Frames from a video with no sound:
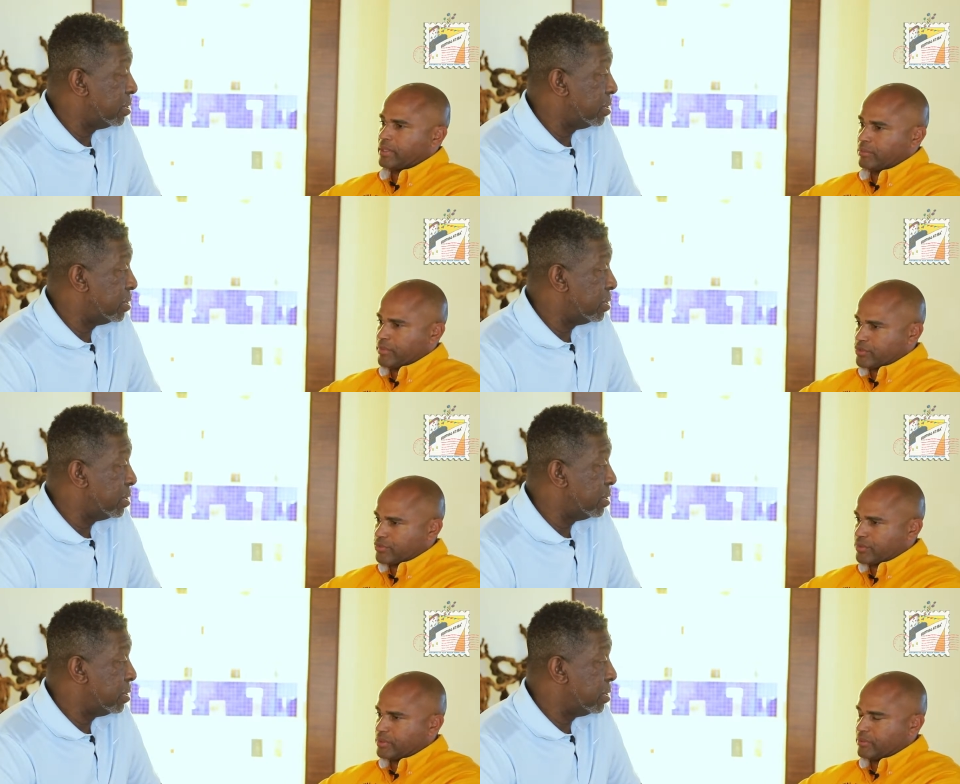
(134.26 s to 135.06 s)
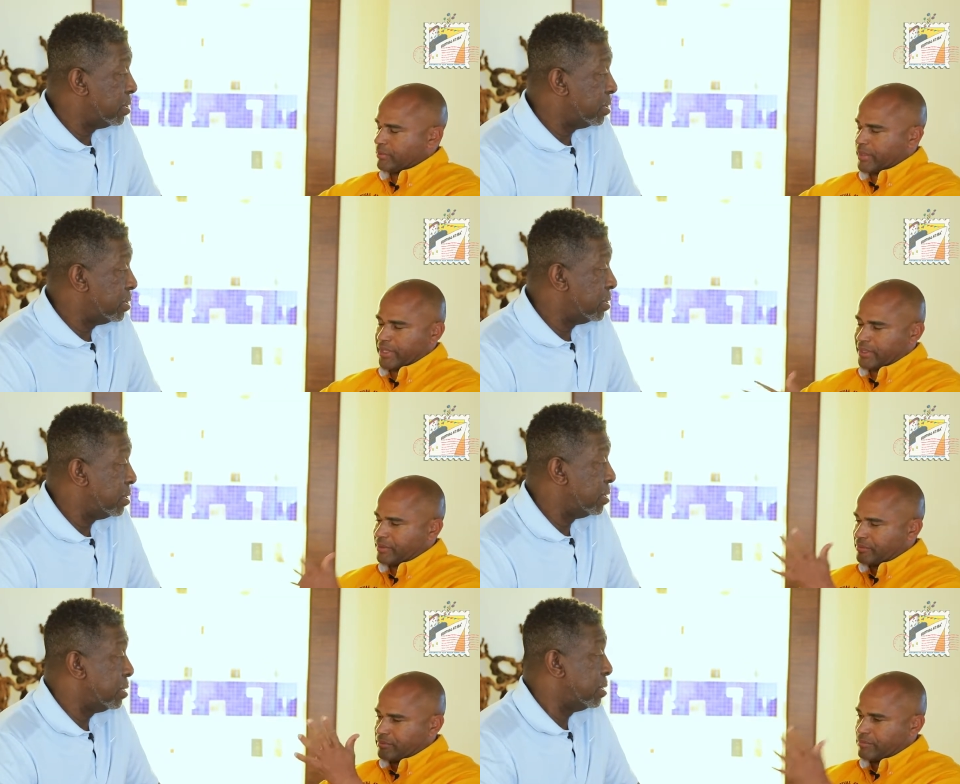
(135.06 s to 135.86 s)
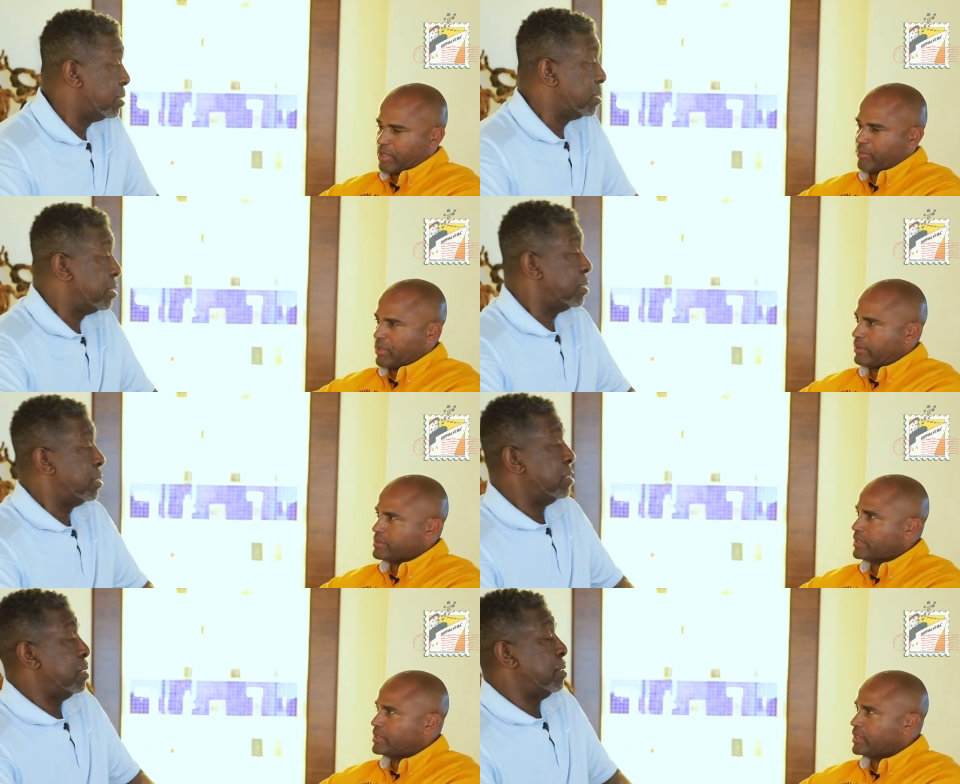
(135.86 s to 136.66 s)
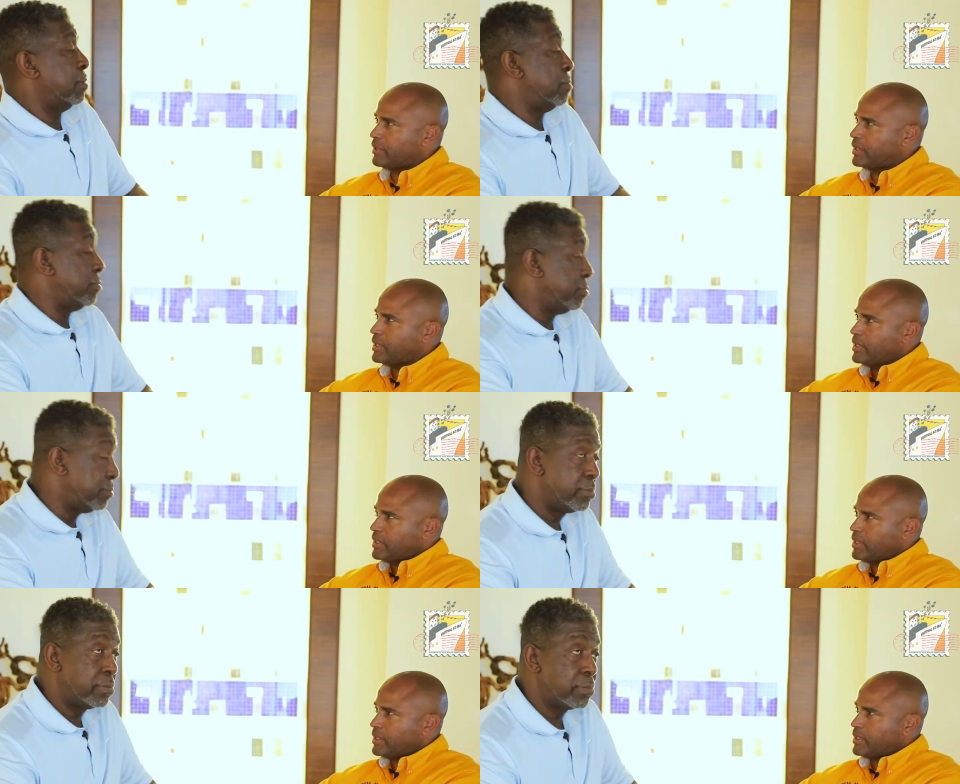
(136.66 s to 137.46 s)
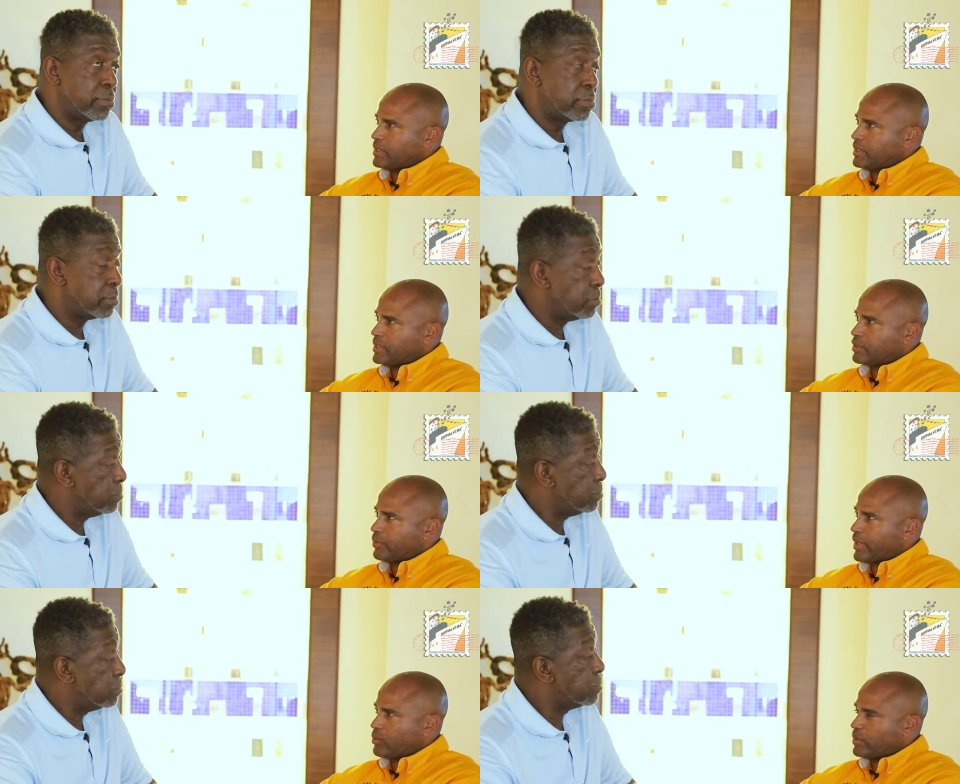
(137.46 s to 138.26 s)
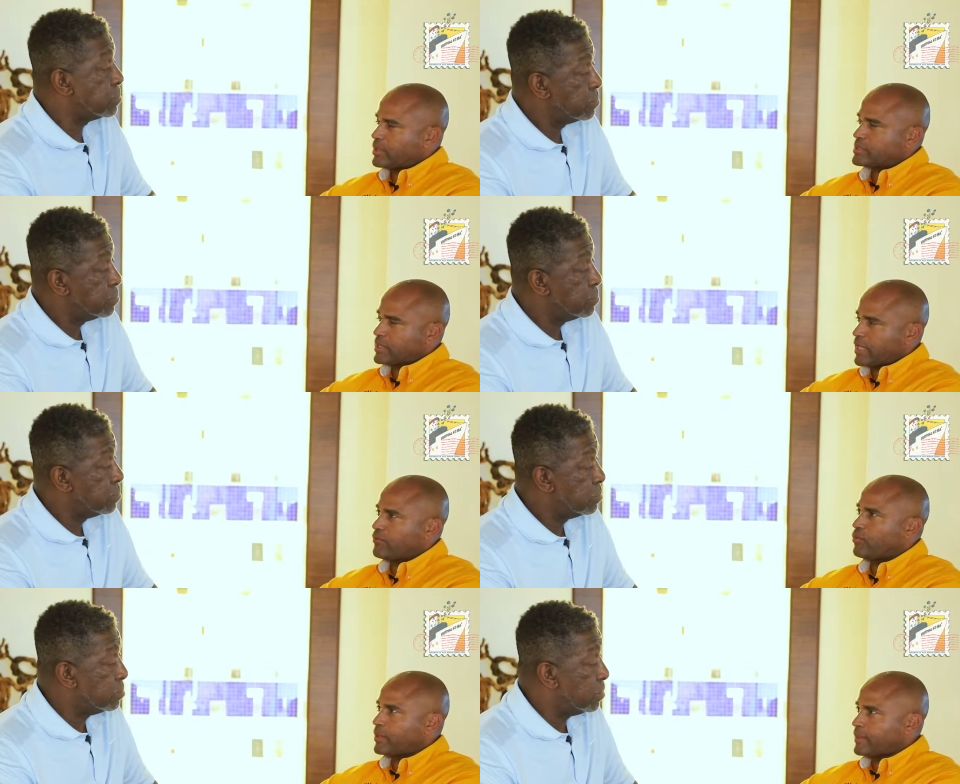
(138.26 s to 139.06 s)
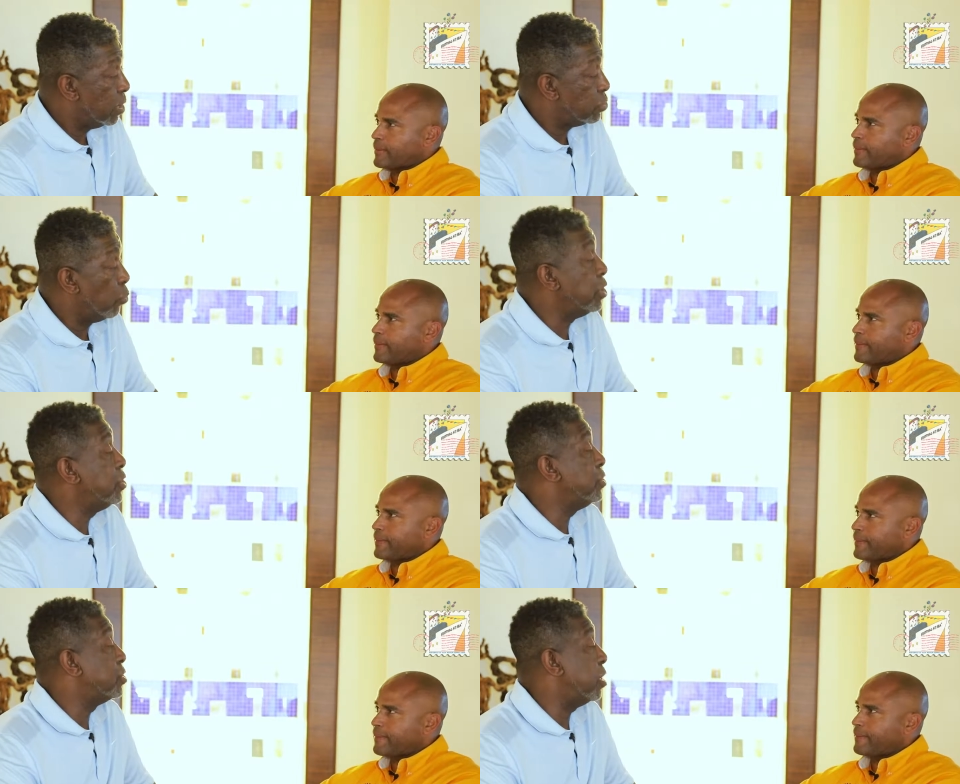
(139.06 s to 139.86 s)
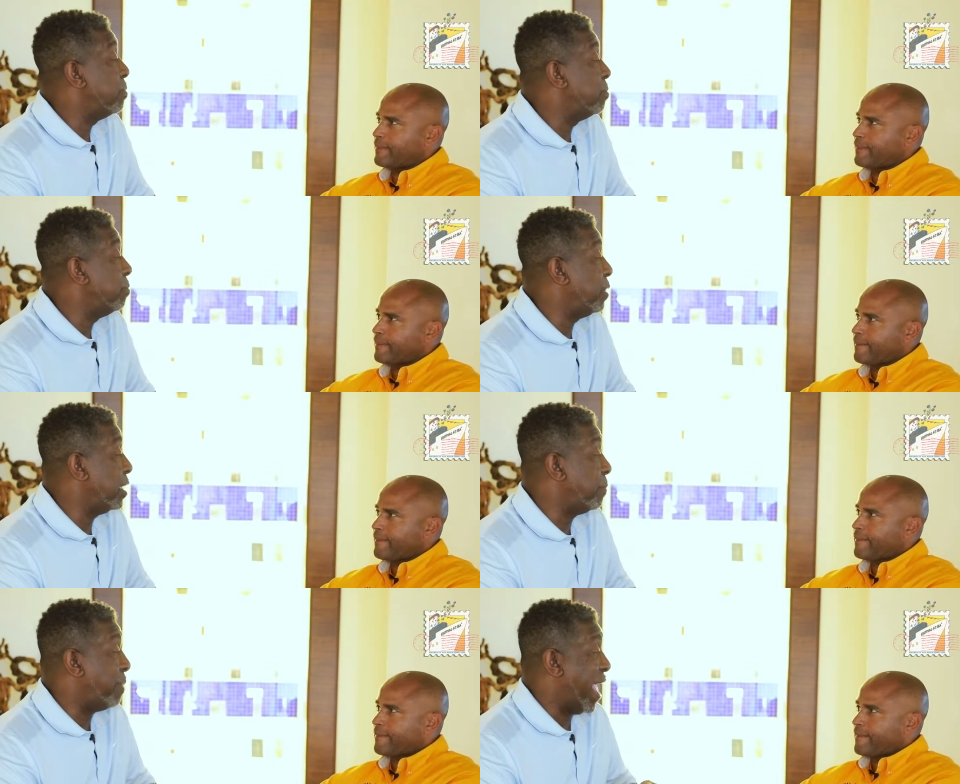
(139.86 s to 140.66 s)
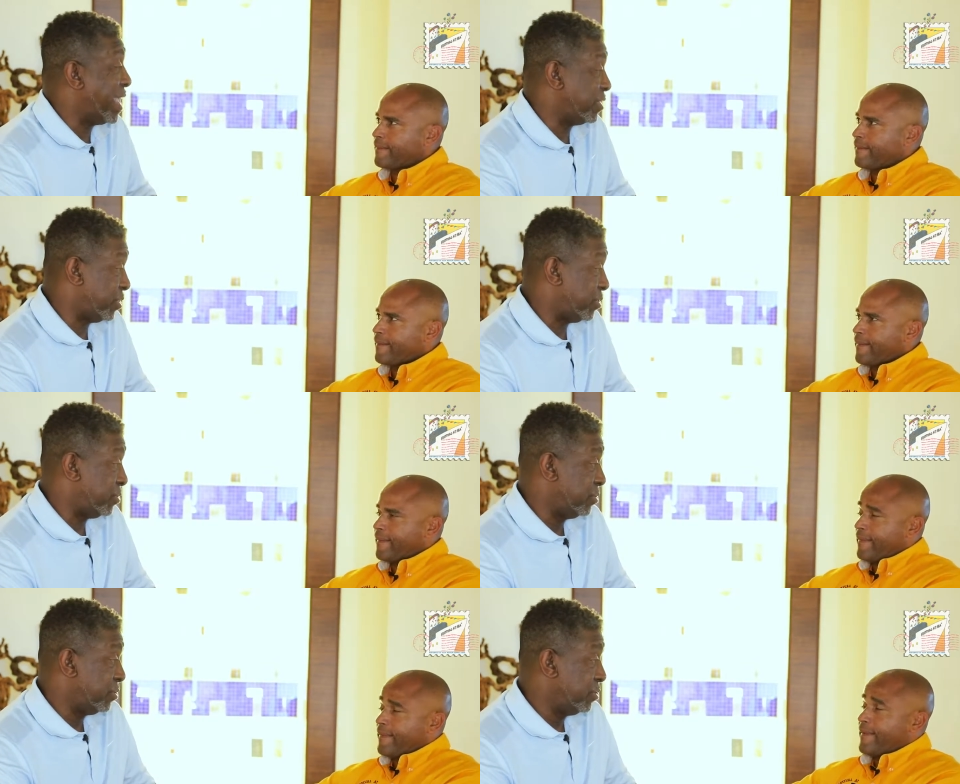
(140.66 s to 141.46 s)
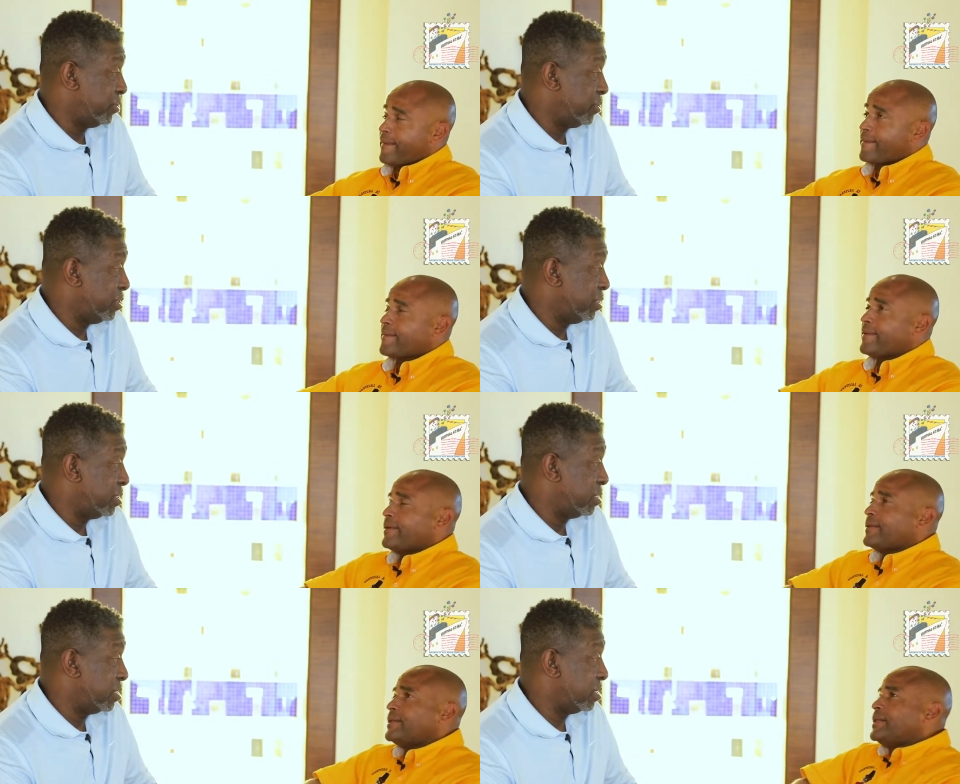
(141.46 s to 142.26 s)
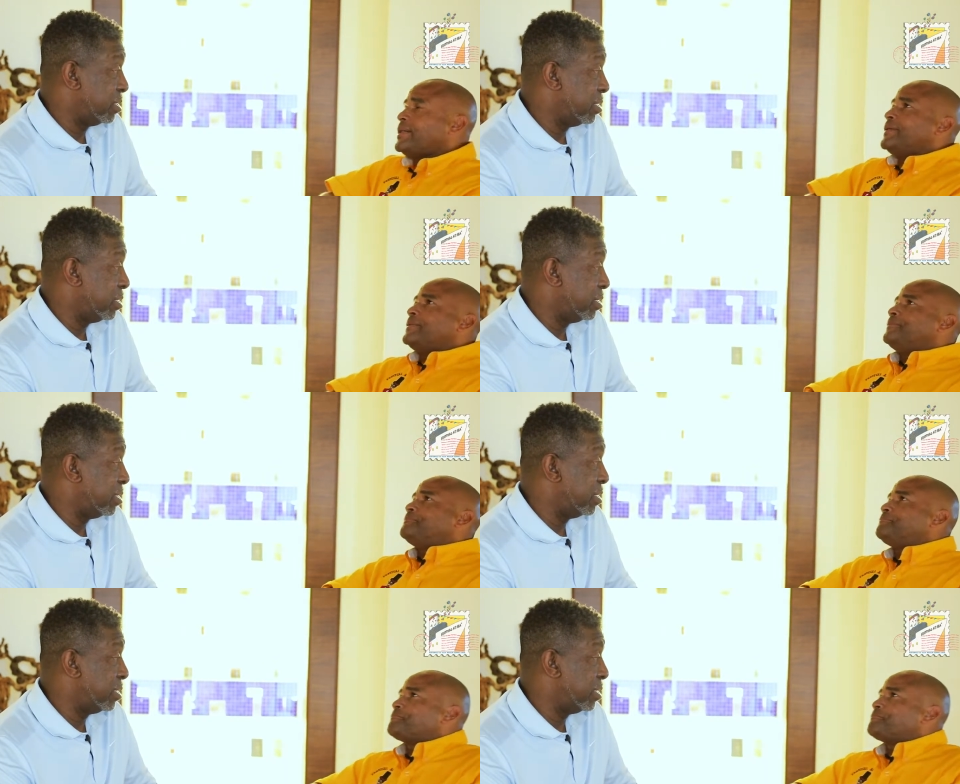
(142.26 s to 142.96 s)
Speaker 1: elementary, I mean my um, primary, secondary, and undergrad work is in California. Mm-hmm. So when did you start
Speaker 2: being a pastor?
Speaker 1: Yeah, yeah. Um,